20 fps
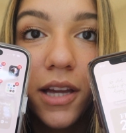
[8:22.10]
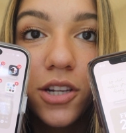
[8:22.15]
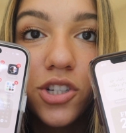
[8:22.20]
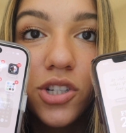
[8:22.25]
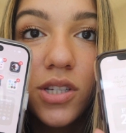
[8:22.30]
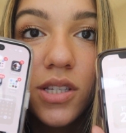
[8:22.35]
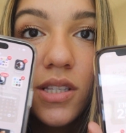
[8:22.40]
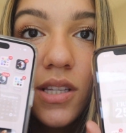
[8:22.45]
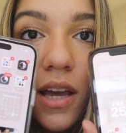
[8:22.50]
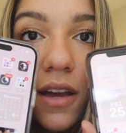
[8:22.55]

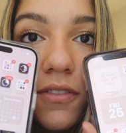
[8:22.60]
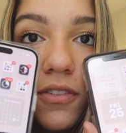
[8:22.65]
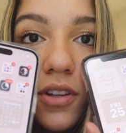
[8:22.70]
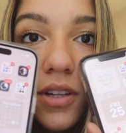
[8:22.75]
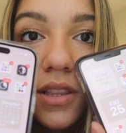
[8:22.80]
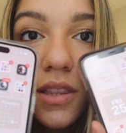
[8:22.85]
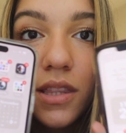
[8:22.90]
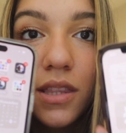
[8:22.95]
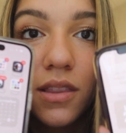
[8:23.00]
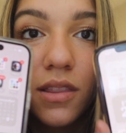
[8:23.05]
edges. I feel
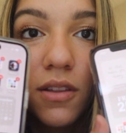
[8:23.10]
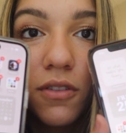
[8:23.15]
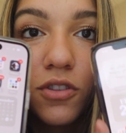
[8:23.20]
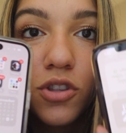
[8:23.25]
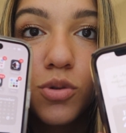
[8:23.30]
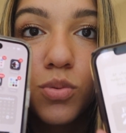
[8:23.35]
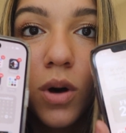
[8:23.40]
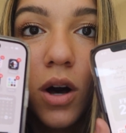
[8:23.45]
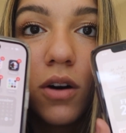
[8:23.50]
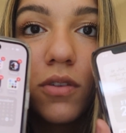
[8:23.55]
the
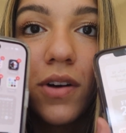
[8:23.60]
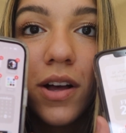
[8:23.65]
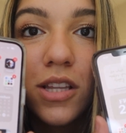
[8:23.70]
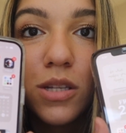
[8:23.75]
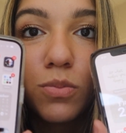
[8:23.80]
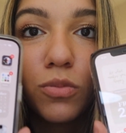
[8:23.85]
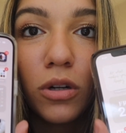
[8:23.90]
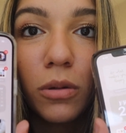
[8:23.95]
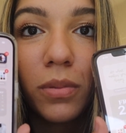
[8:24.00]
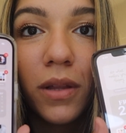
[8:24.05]
12
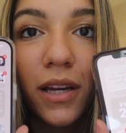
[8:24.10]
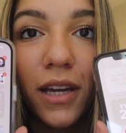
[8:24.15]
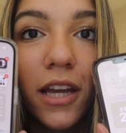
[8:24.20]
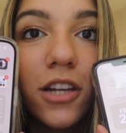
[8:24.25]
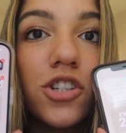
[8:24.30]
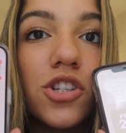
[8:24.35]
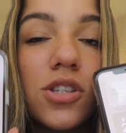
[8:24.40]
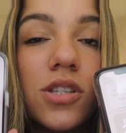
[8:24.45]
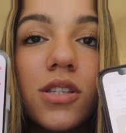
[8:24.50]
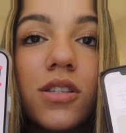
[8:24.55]
has more black
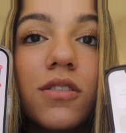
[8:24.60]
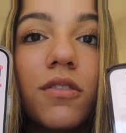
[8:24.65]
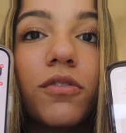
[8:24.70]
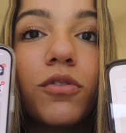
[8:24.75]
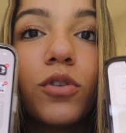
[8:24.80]
edges than the